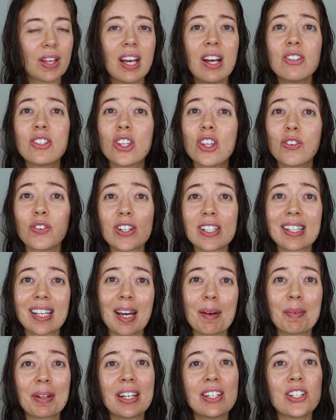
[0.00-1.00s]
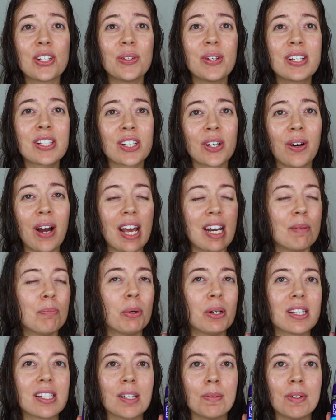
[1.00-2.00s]
So the first thing I'm going to do is go ahead and
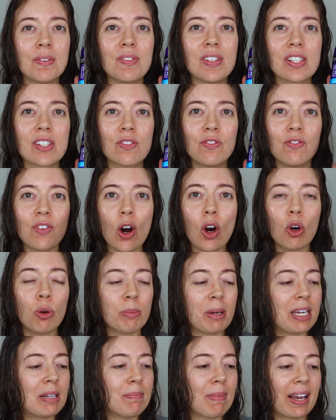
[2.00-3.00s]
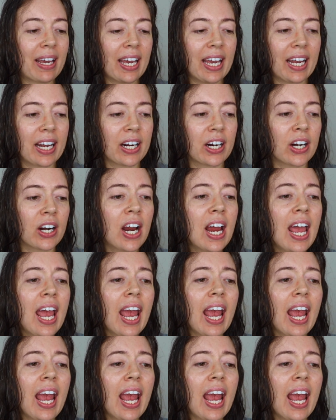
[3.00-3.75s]
put some of this foam in my hair.